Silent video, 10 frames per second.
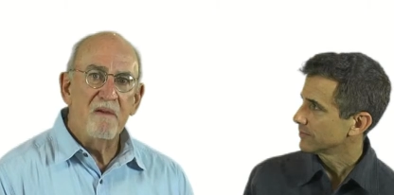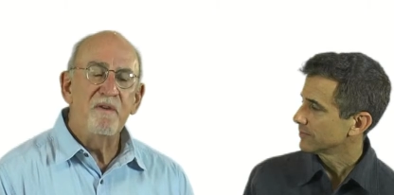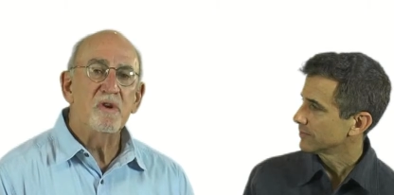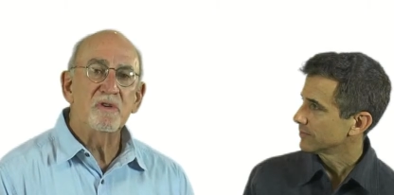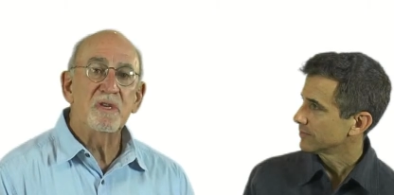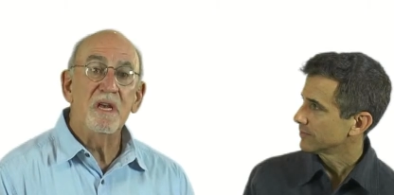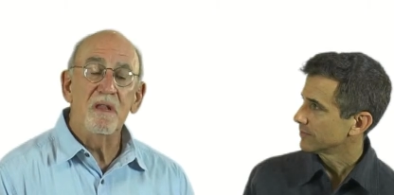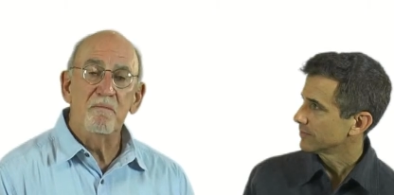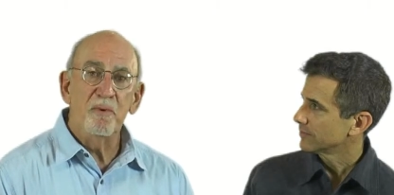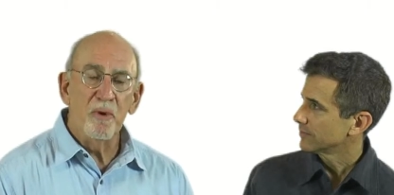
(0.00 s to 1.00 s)
Speaker 1: if you're
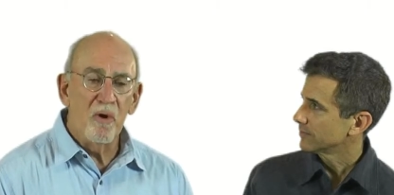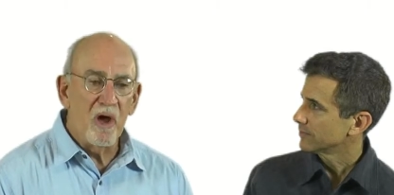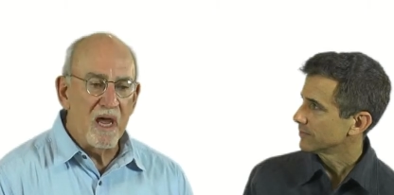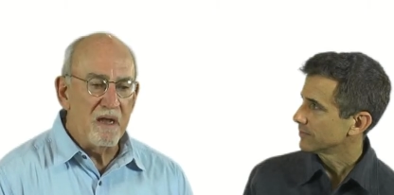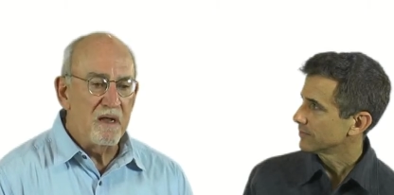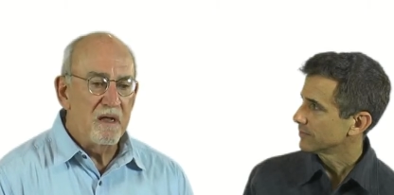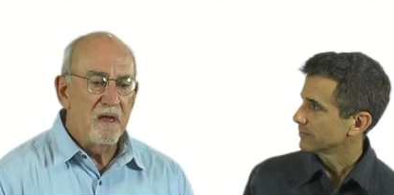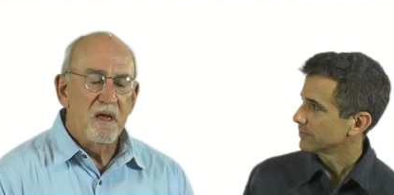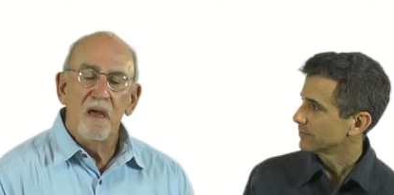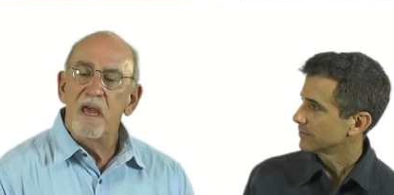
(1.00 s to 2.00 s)
still employed.
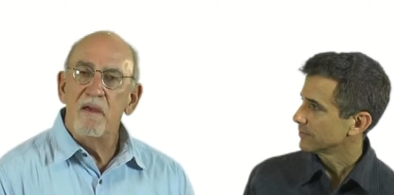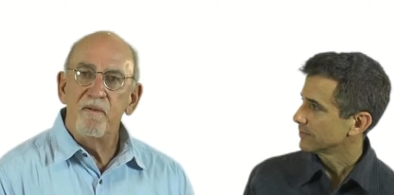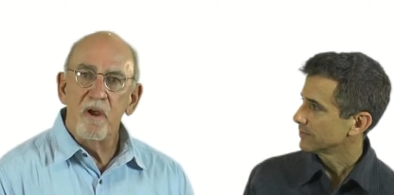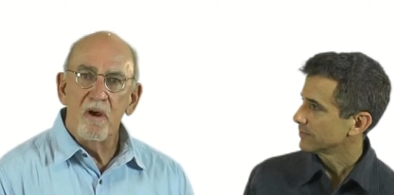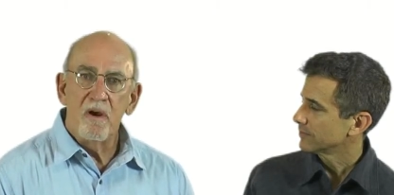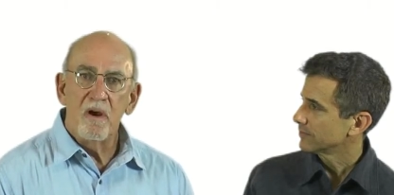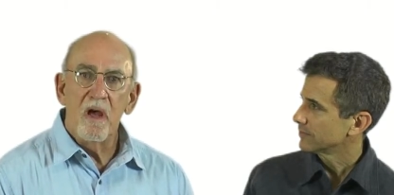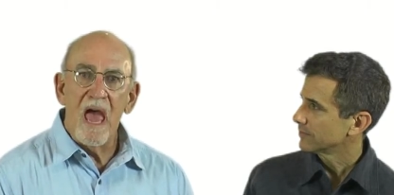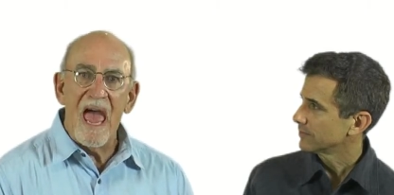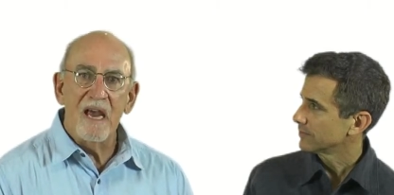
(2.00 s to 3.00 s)
If
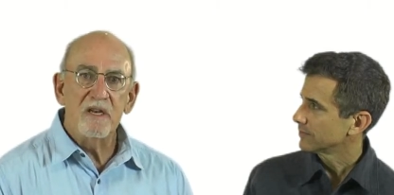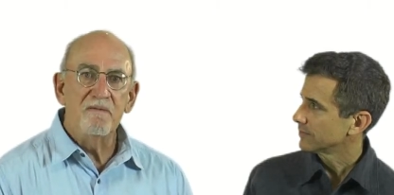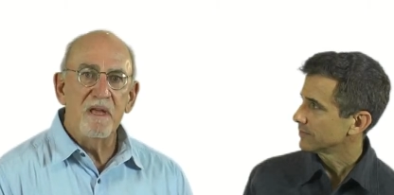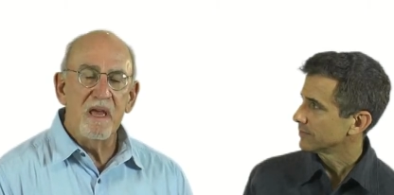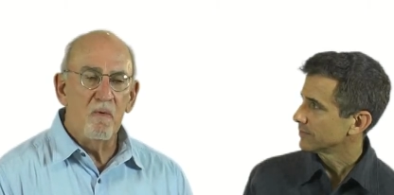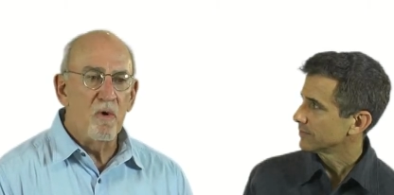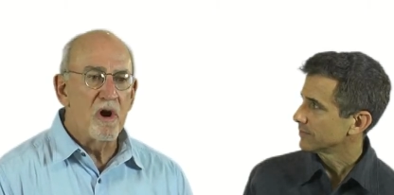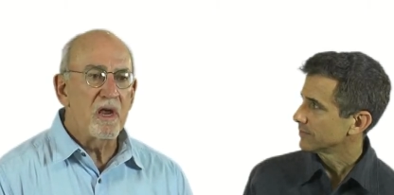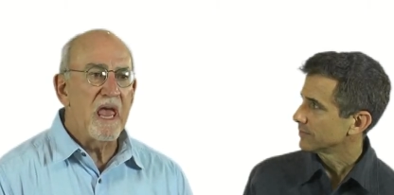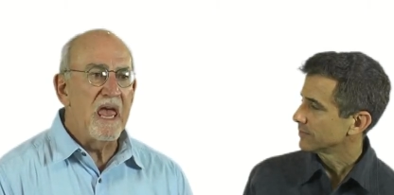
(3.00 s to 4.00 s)
you're actively at
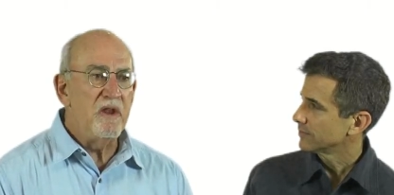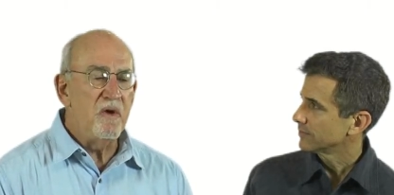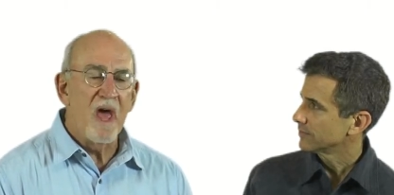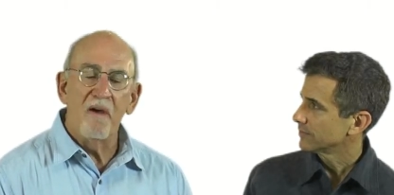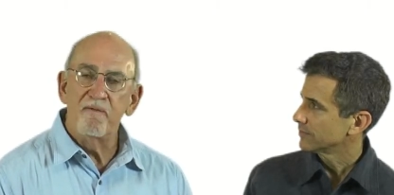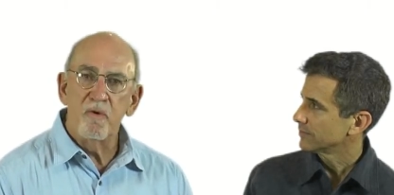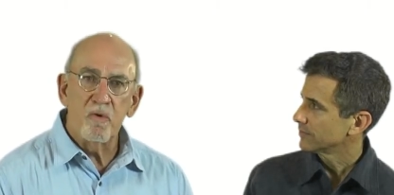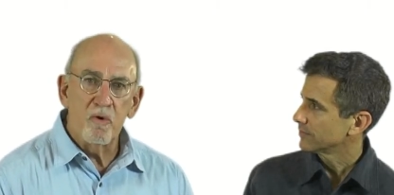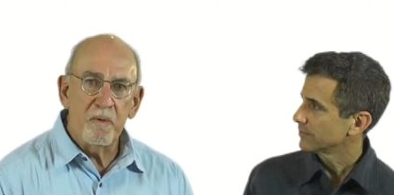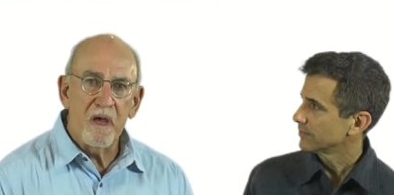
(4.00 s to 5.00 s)
work and you have
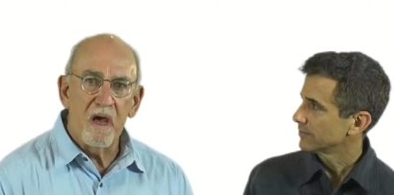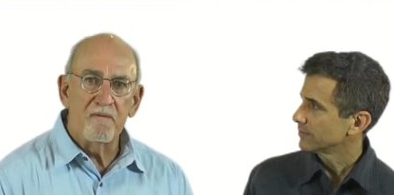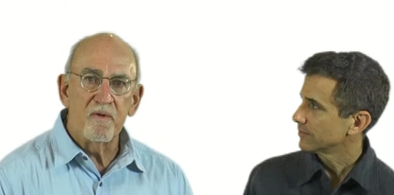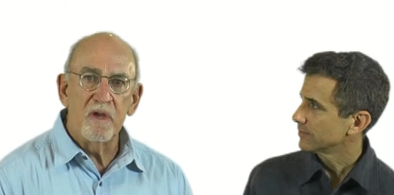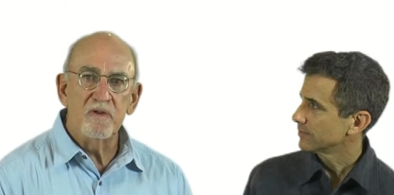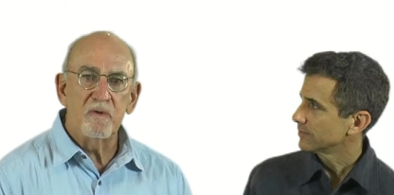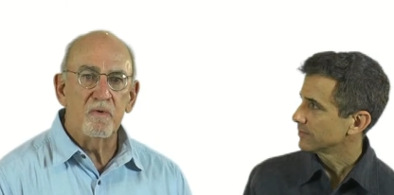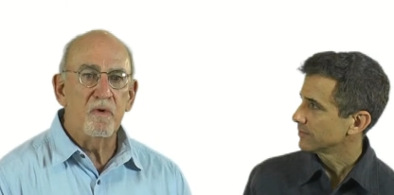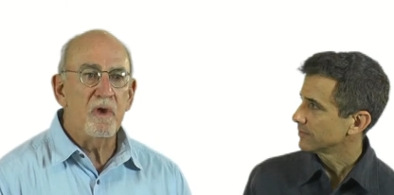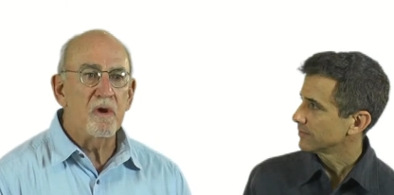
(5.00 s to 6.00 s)
group coverage
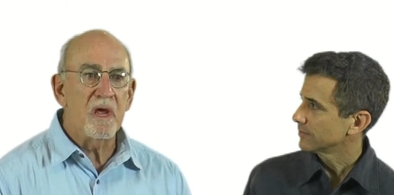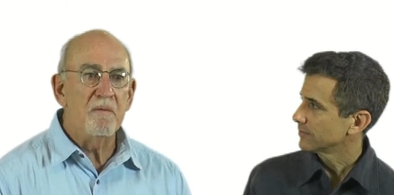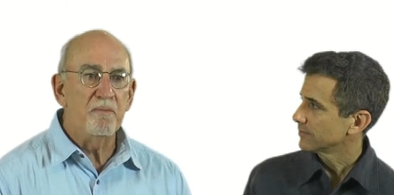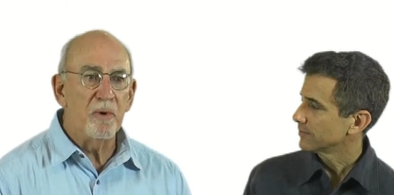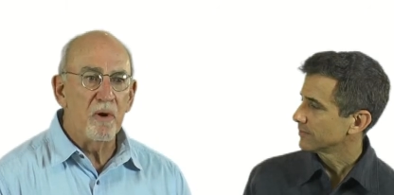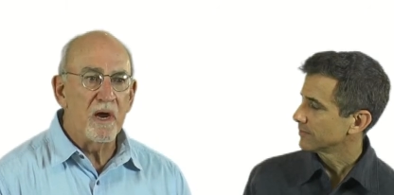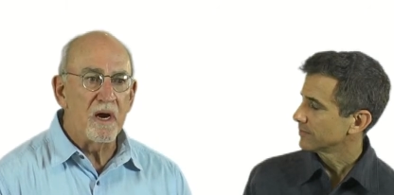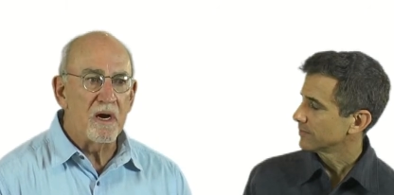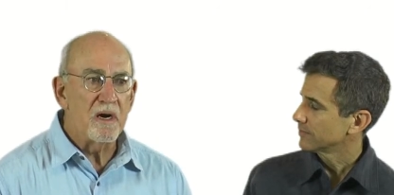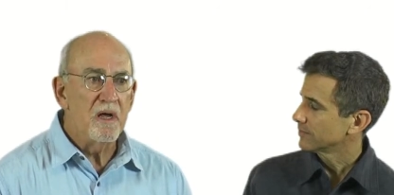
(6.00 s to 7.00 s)
through your
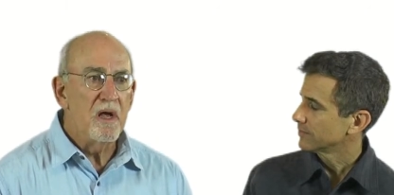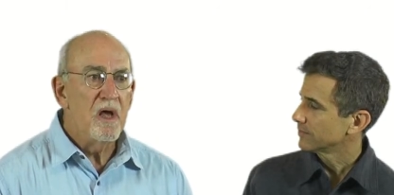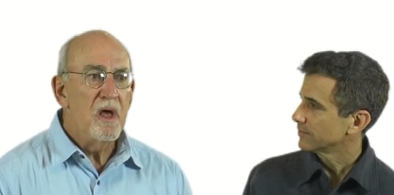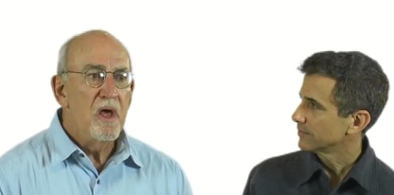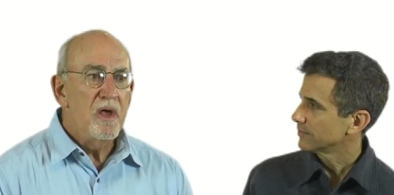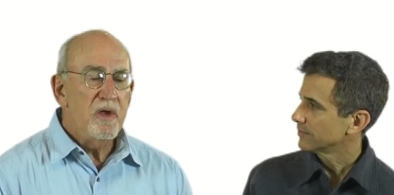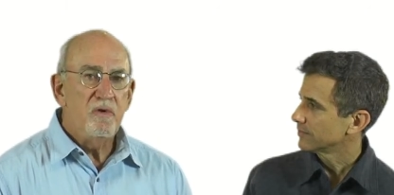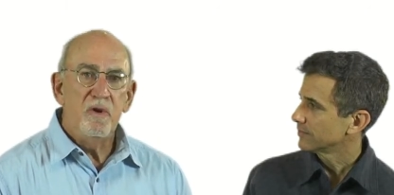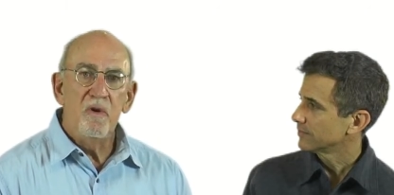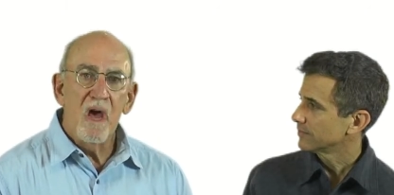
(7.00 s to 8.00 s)
employer, you
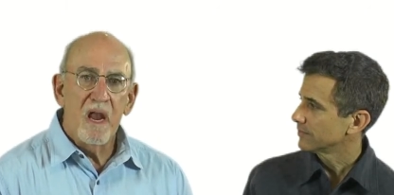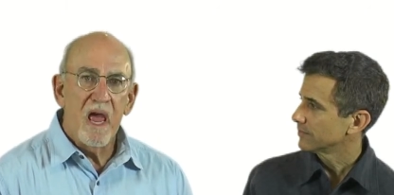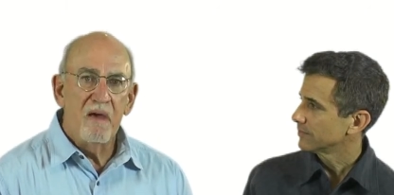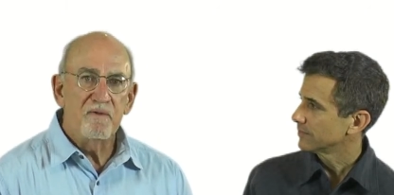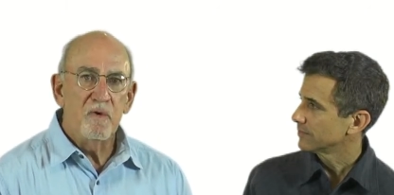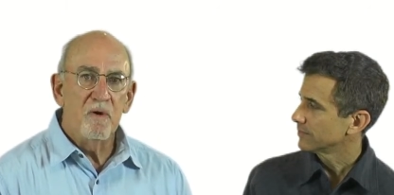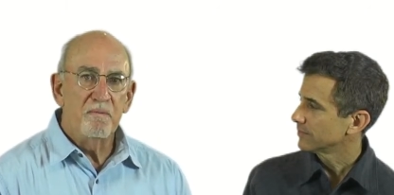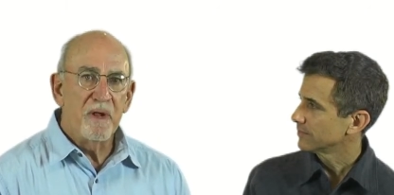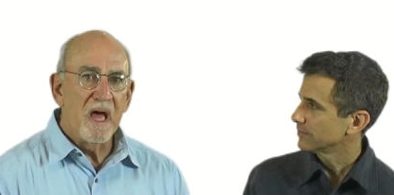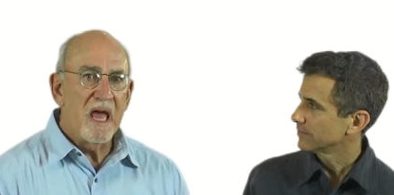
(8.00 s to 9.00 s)
do not have to
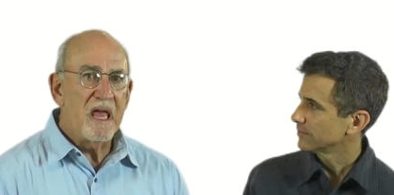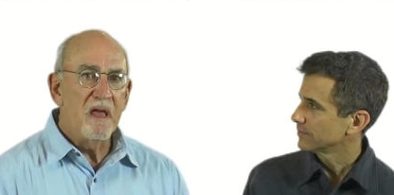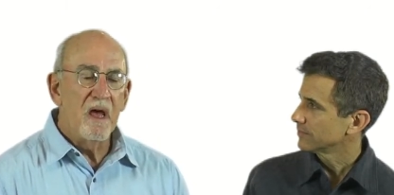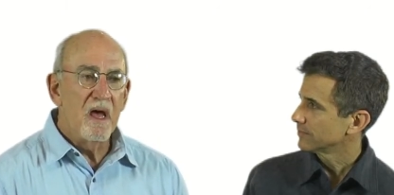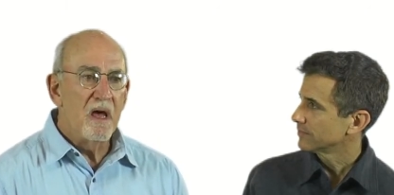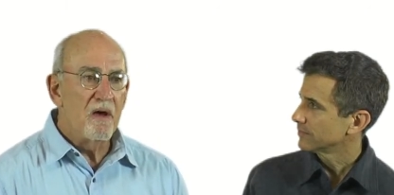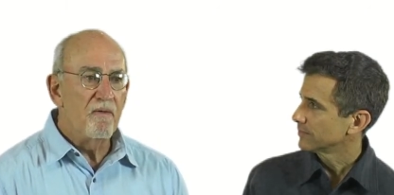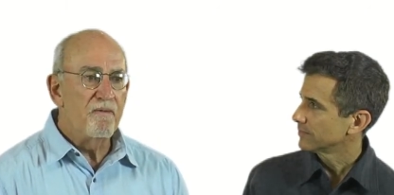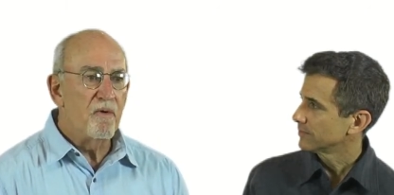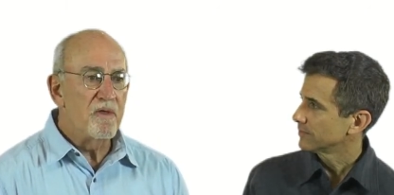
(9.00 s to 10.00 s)
apply uh,
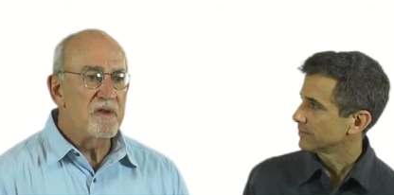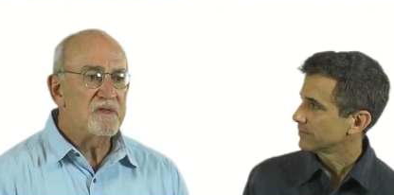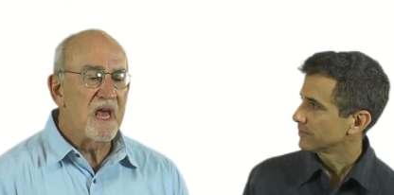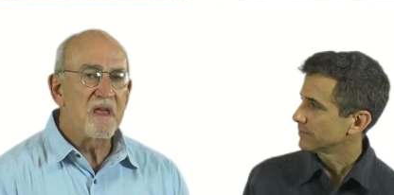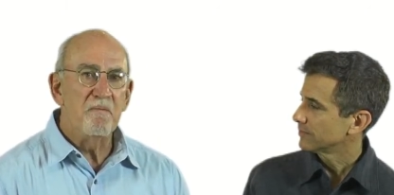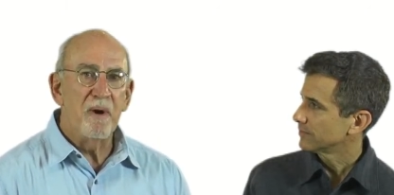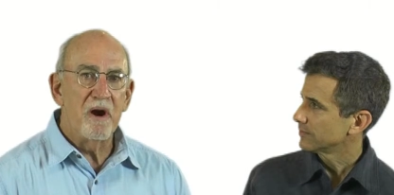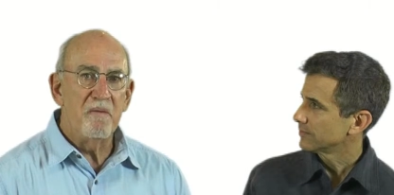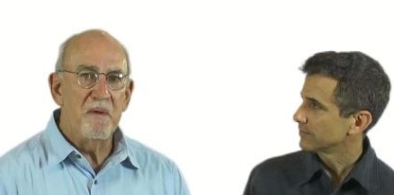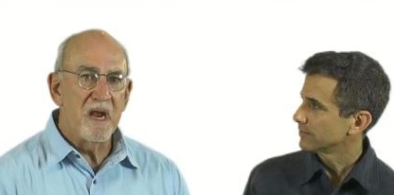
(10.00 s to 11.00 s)
for the second
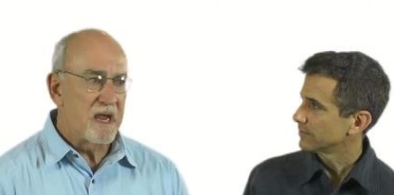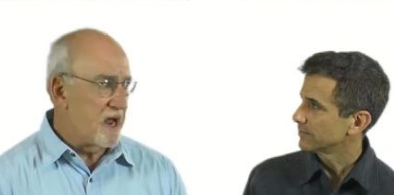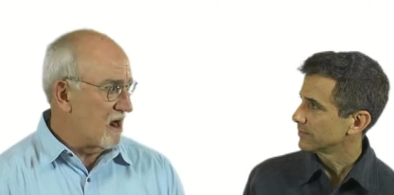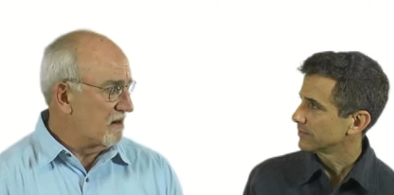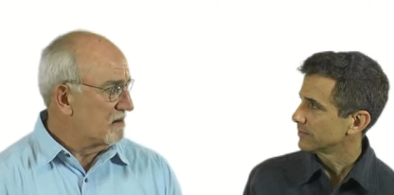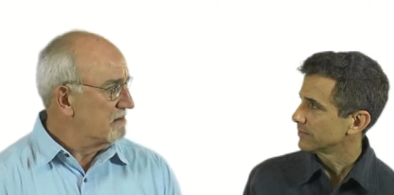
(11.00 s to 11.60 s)
part of Medicare.